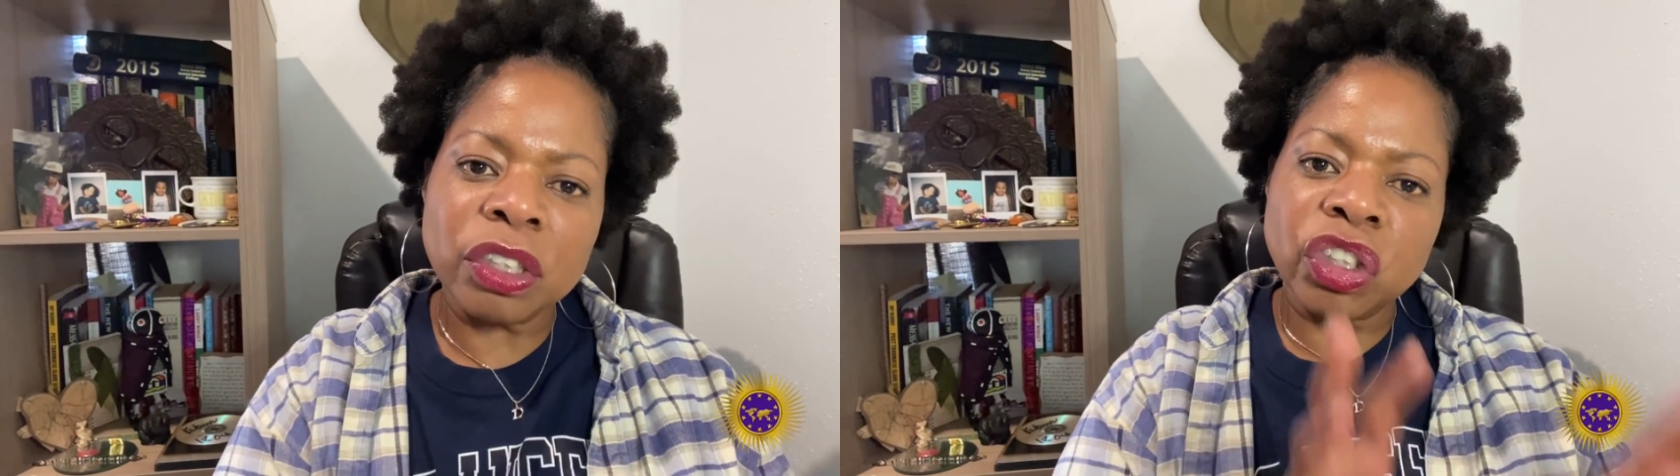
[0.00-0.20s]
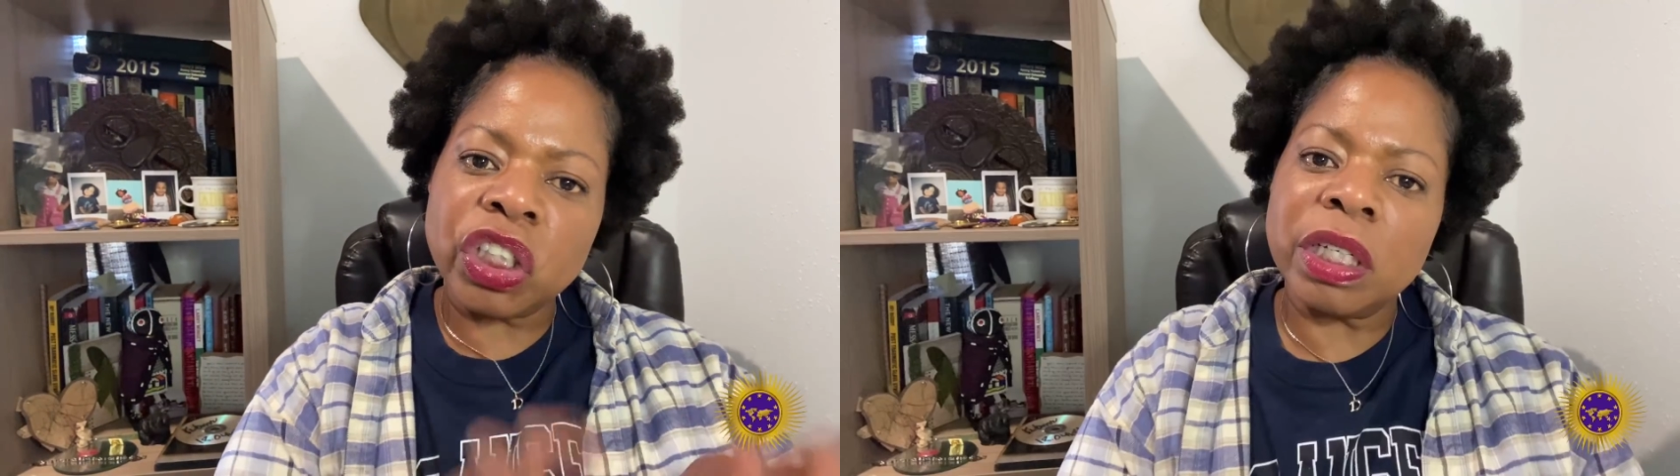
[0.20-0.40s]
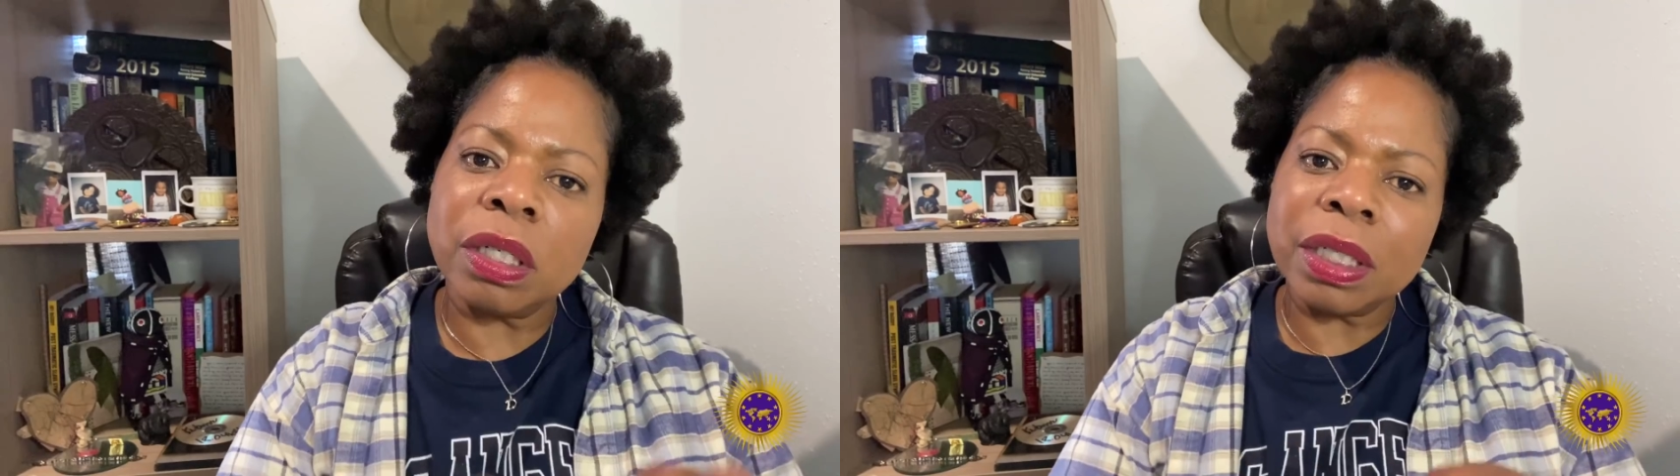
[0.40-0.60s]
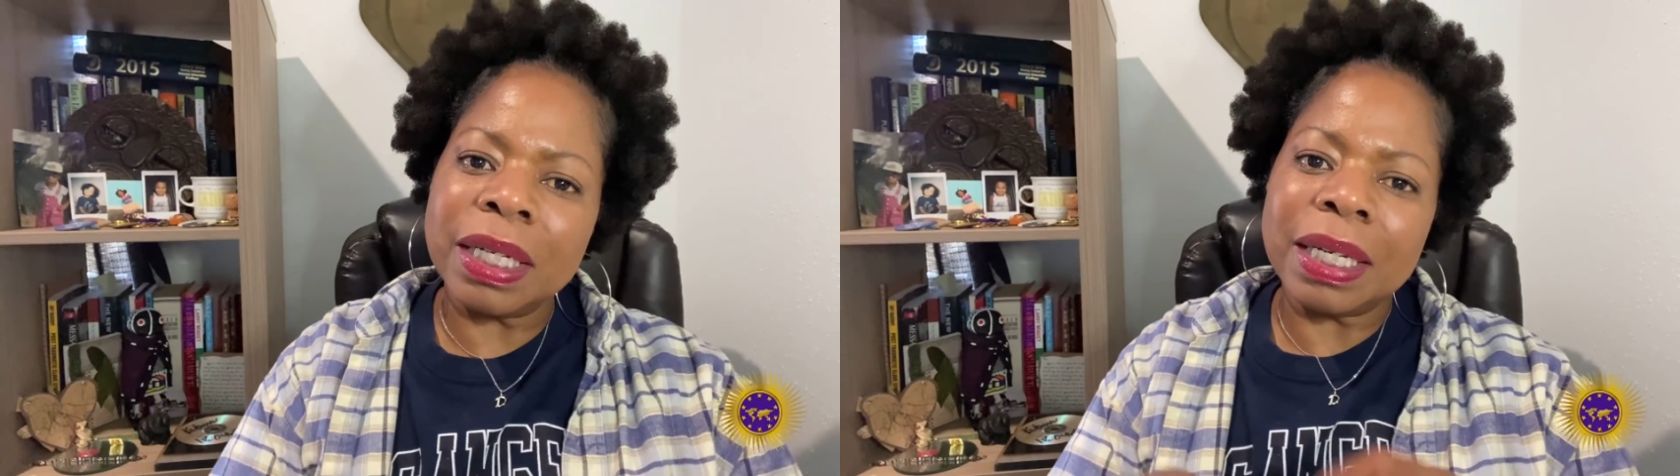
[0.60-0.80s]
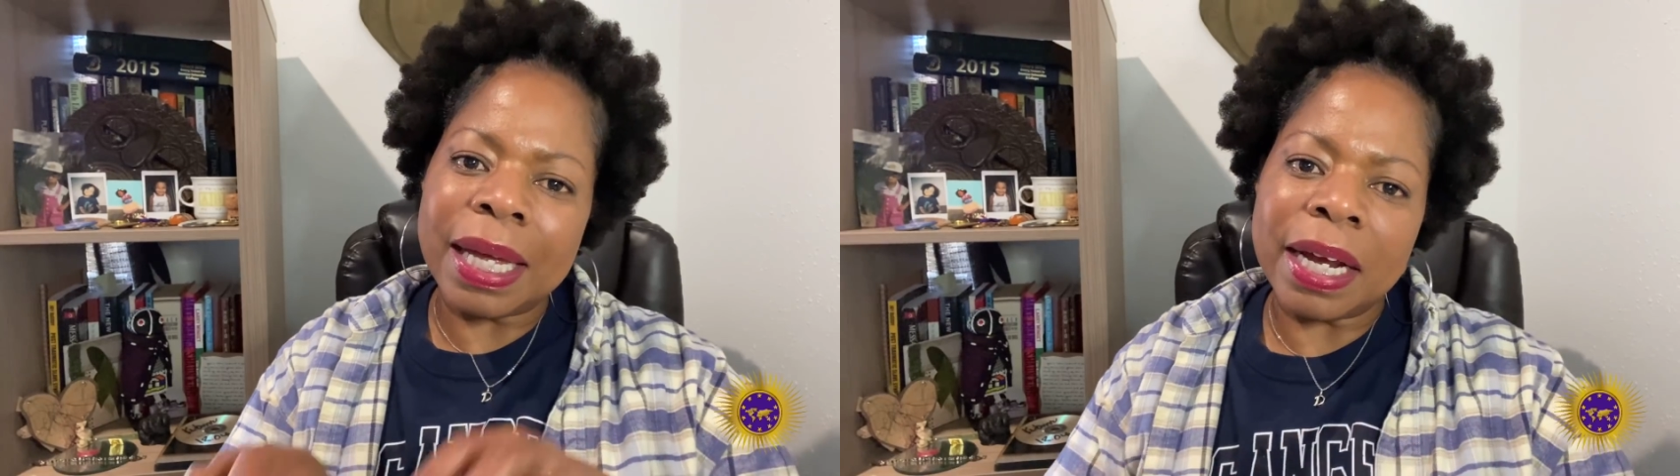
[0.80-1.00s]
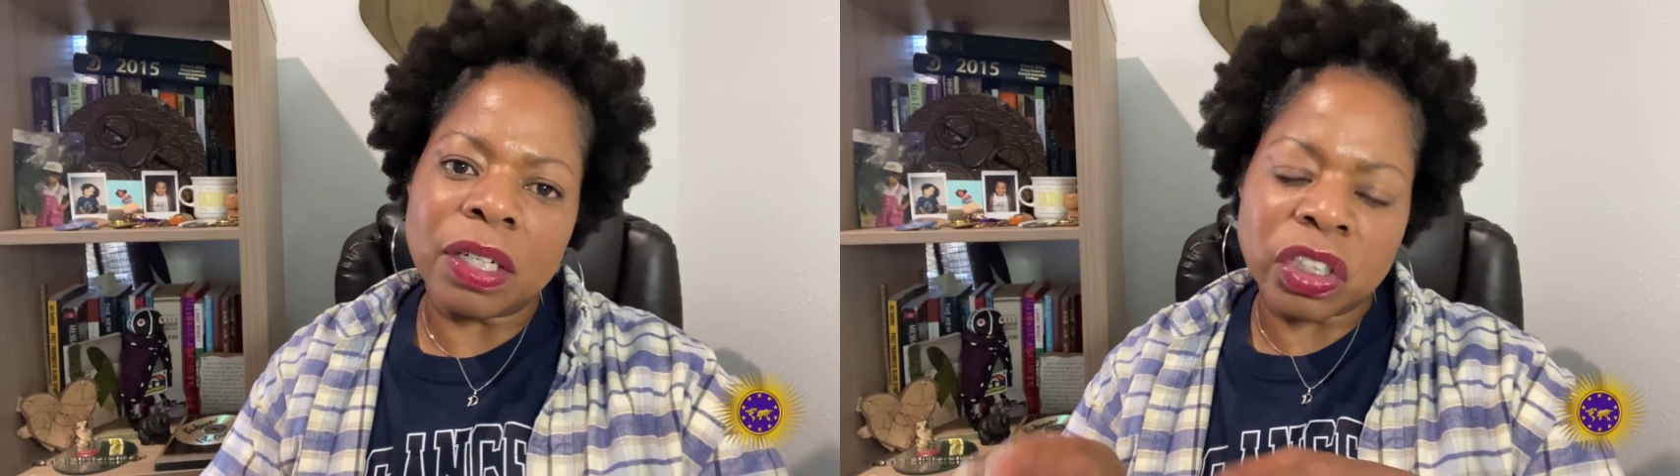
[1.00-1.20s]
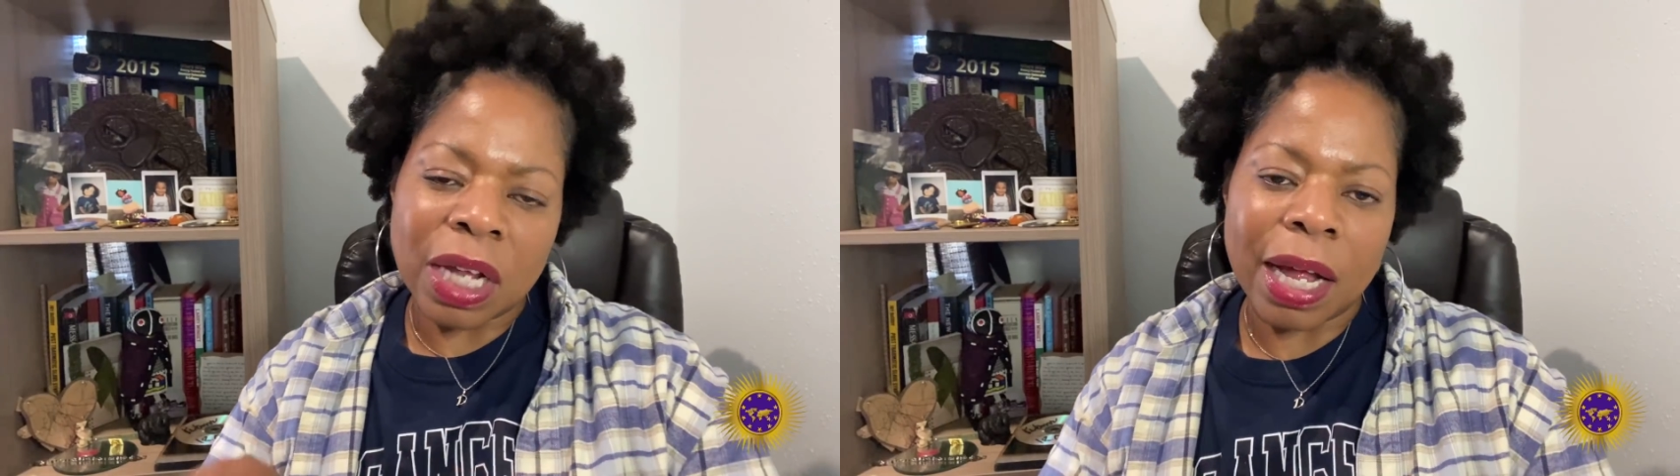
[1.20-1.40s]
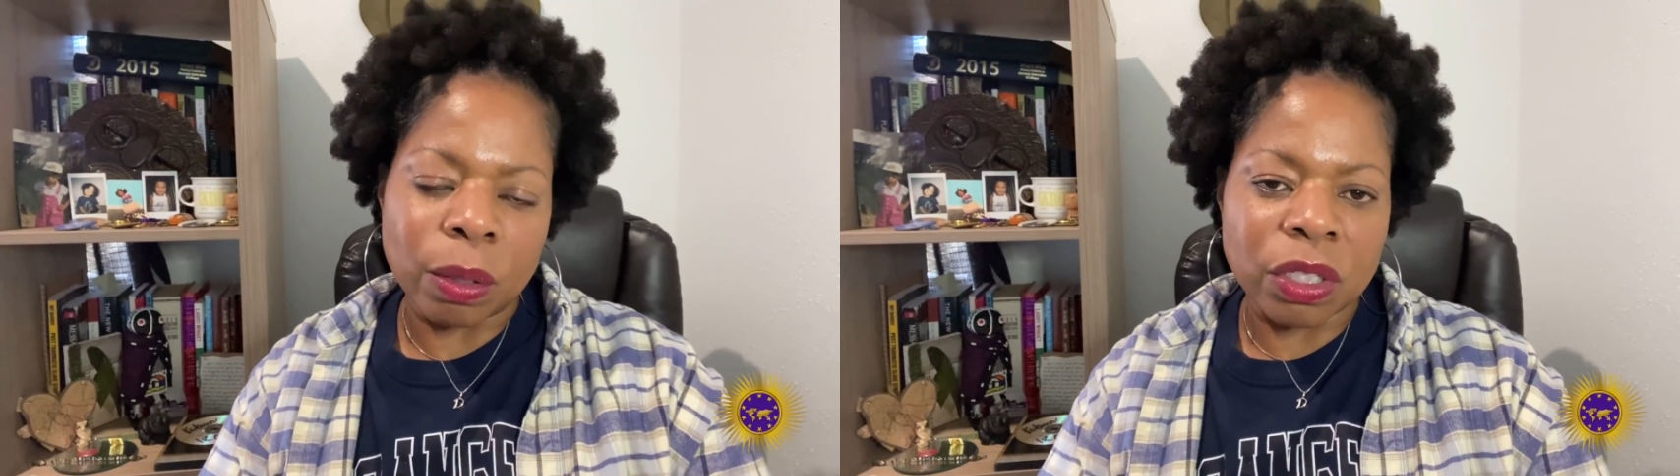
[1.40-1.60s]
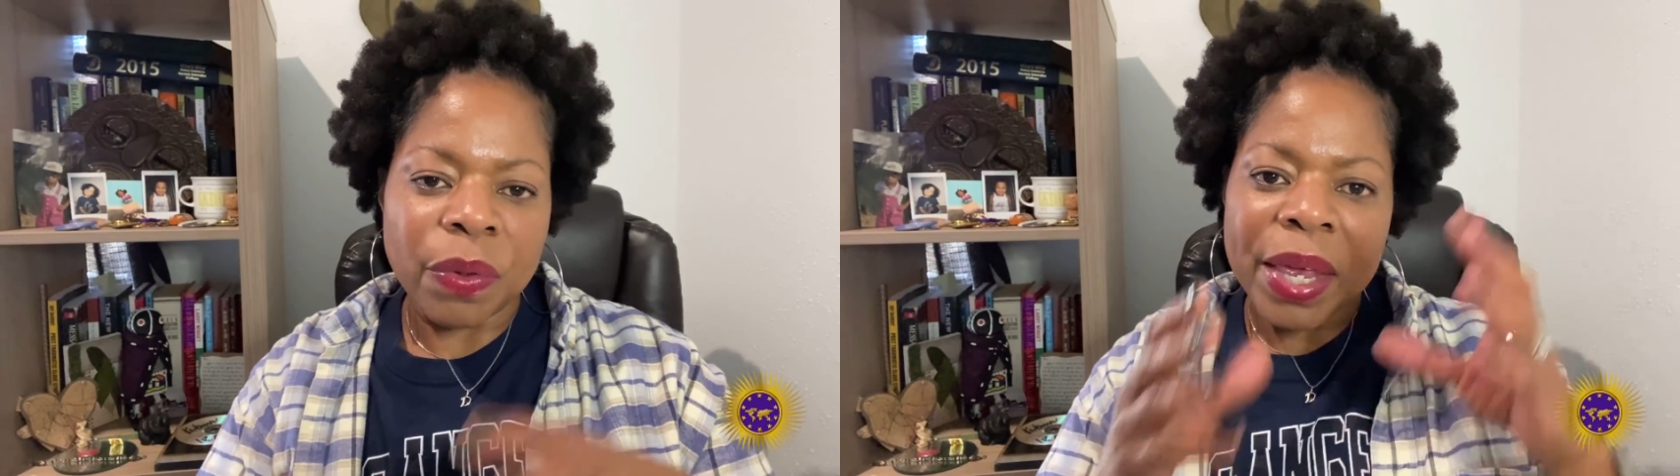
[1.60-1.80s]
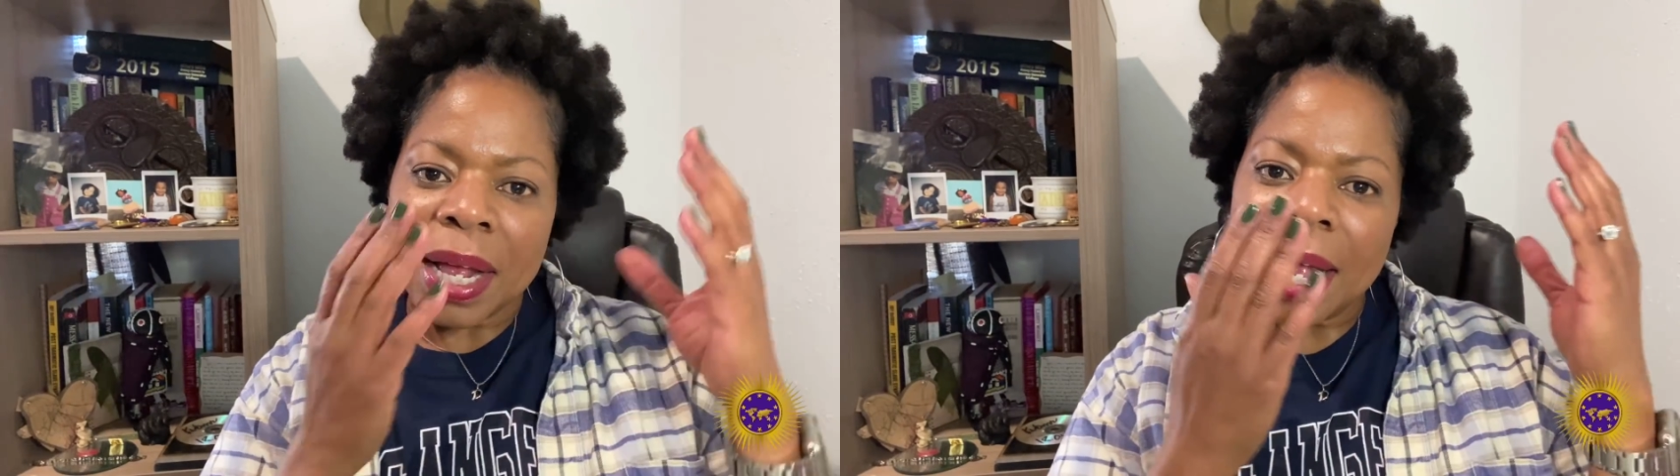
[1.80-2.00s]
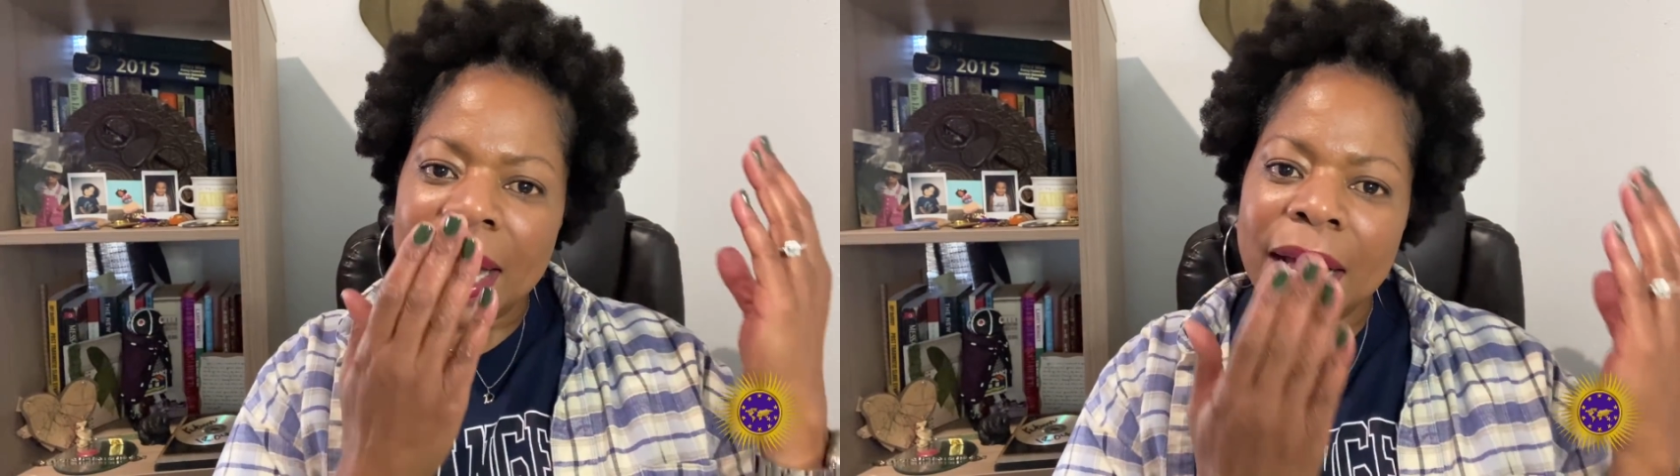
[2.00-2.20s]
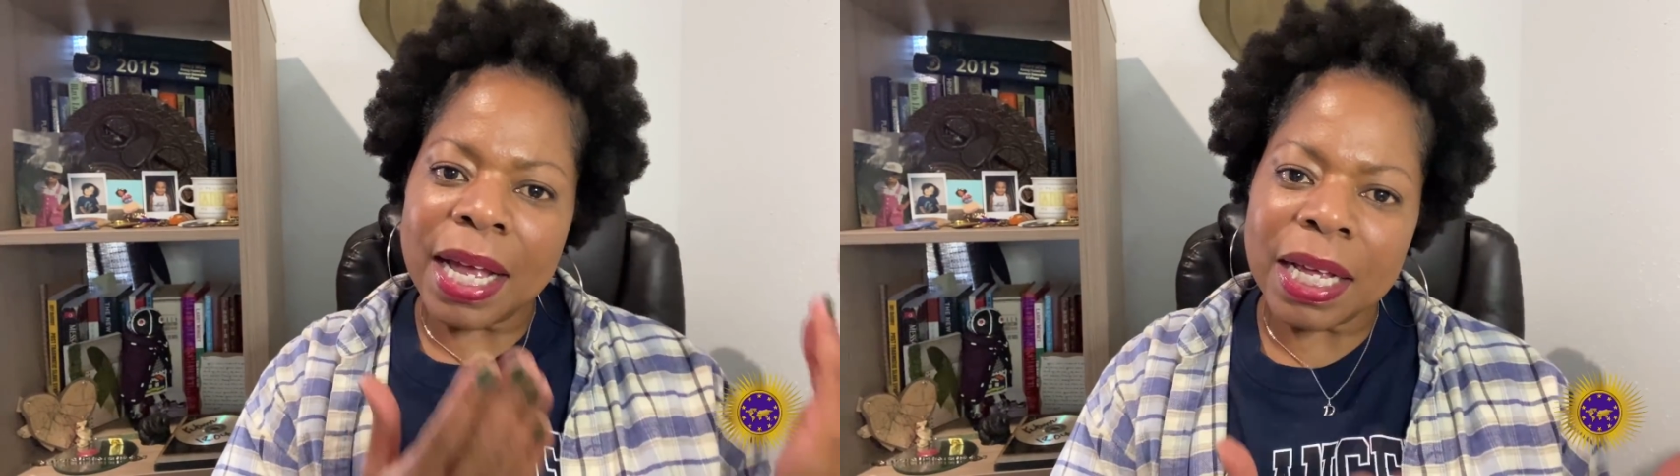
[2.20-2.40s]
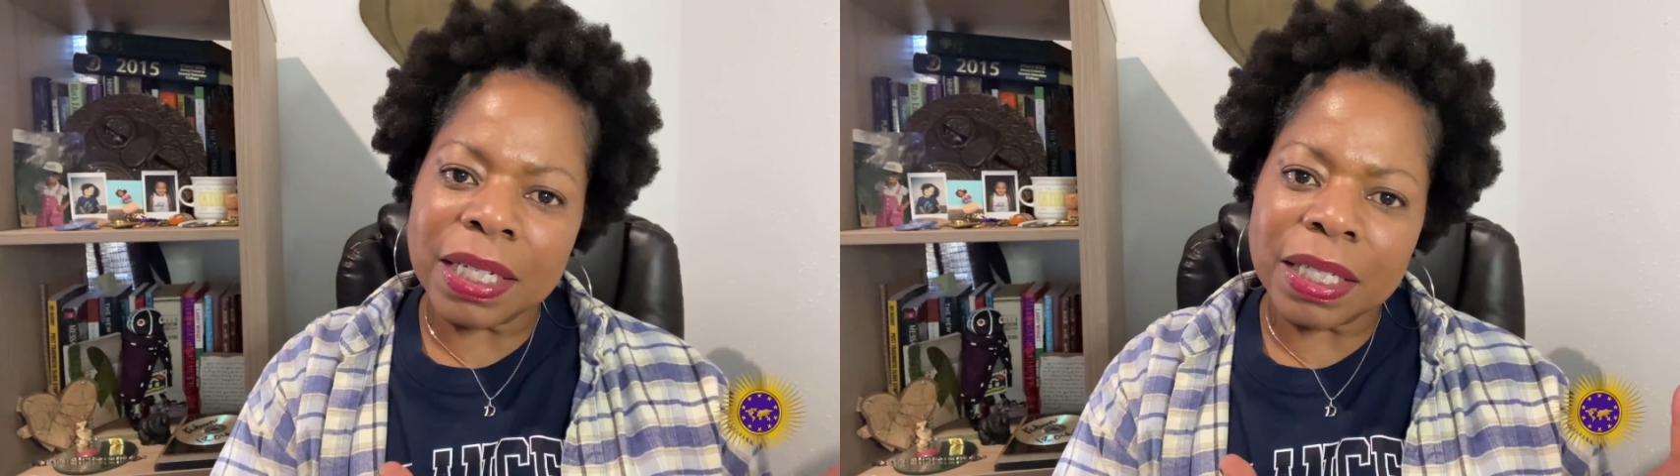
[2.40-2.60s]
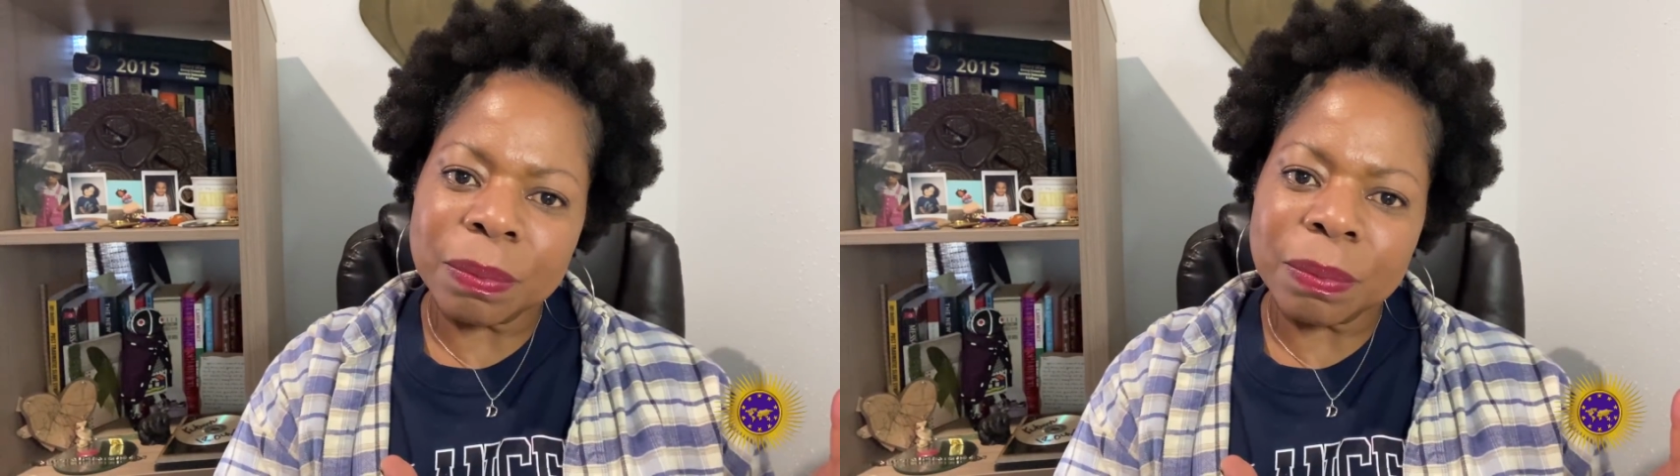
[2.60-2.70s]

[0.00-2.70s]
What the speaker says: cheerleading hairstyles. And